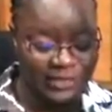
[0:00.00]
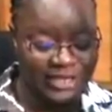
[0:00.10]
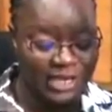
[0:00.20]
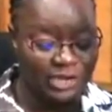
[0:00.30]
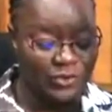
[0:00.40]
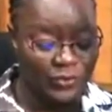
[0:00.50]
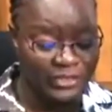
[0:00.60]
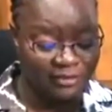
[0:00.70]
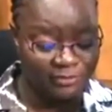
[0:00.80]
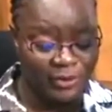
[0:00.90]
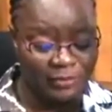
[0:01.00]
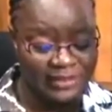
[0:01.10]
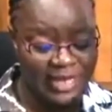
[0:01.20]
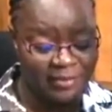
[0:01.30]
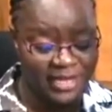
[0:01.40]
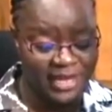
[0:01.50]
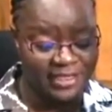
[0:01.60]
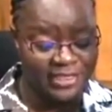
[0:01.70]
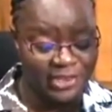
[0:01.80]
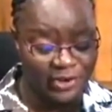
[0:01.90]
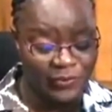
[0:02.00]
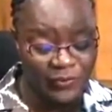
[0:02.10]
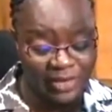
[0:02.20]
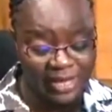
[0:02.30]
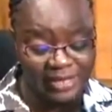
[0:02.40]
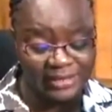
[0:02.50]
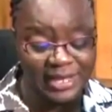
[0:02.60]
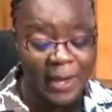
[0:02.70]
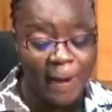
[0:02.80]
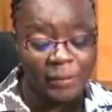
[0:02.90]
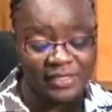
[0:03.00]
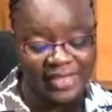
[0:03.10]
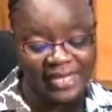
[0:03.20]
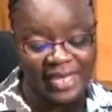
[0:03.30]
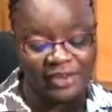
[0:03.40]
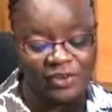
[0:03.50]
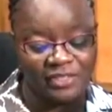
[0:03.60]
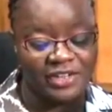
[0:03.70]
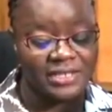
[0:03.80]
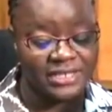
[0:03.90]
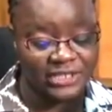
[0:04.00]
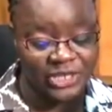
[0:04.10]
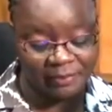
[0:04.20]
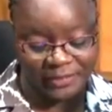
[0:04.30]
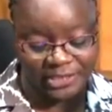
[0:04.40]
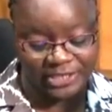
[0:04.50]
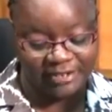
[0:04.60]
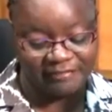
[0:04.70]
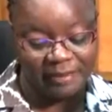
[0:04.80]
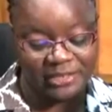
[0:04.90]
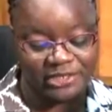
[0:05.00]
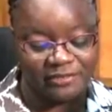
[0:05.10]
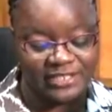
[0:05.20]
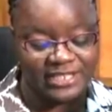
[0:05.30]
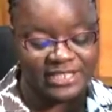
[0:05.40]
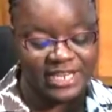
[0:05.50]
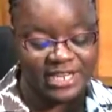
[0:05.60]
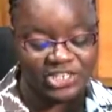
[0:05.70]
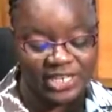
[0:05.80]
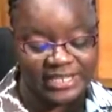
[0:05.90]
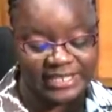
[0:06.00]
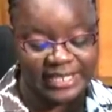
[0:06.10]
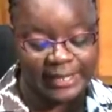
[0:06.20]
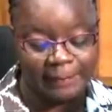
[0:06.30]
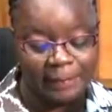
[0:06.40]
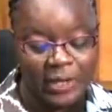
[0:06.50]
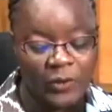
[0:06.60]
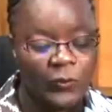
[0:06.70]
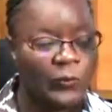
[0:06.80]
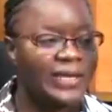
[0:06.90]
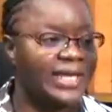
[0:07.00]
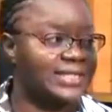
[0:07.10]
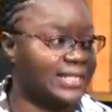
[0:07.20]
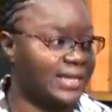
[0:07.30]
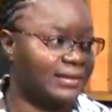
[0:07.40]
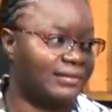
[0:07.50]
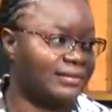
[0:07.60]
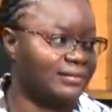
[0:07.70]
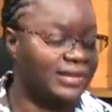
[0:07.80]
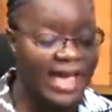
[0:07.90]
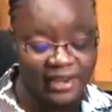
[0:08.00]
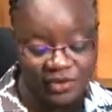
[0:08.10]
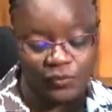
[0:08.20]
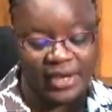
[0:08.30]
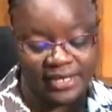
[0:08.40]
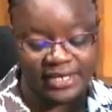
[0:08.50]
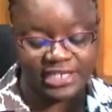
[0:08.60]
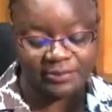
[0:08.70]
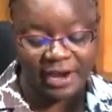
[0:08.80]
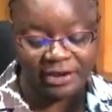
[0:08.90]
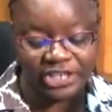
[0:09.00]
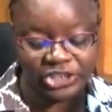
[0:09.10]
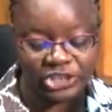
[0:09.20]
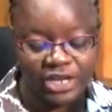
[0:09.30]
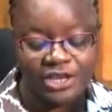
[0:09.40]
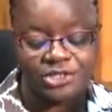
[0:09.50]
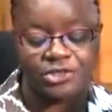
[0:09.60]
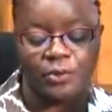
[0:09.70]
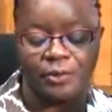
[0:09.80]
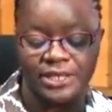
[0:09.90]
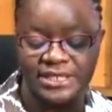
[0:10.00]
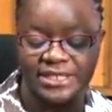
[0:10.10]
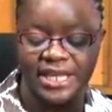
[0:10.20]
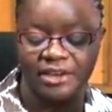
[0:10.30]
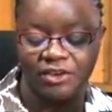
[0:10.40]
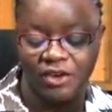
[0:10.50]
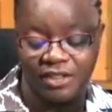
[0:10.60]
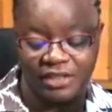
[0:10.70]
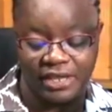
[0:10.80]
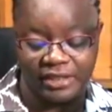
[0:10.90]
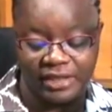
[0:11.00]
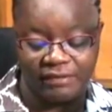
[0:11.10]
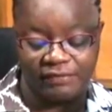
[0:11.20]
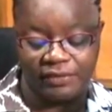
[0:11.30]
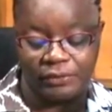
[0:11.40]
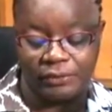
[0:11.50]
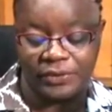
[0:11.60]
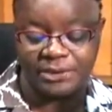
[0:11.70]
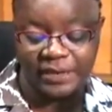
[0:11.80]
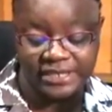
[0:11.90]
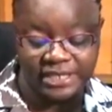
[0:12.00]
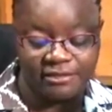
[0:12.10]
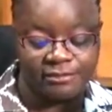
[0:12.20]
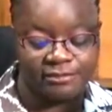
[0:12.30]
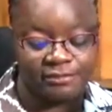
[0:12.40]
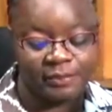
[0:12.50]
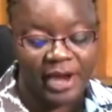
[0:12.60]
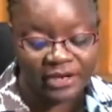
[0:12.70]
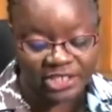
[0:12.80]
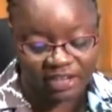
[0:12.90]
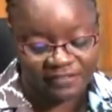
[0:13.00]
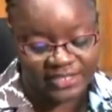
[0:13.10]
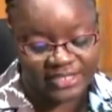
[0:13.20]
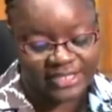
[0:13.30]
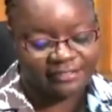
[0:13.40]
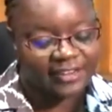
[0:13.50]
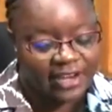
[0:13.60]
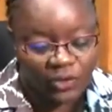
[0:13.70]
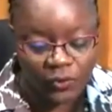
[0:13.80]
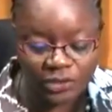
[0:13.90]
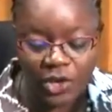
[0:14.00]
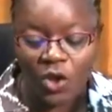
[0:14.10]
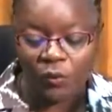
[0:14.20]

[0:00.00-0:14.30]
were taking note of what was happening in their locales, but they can call. There is a Child Protection and Family Services Agency located island-wide in each parish, so persons can call the respective parish offices and find out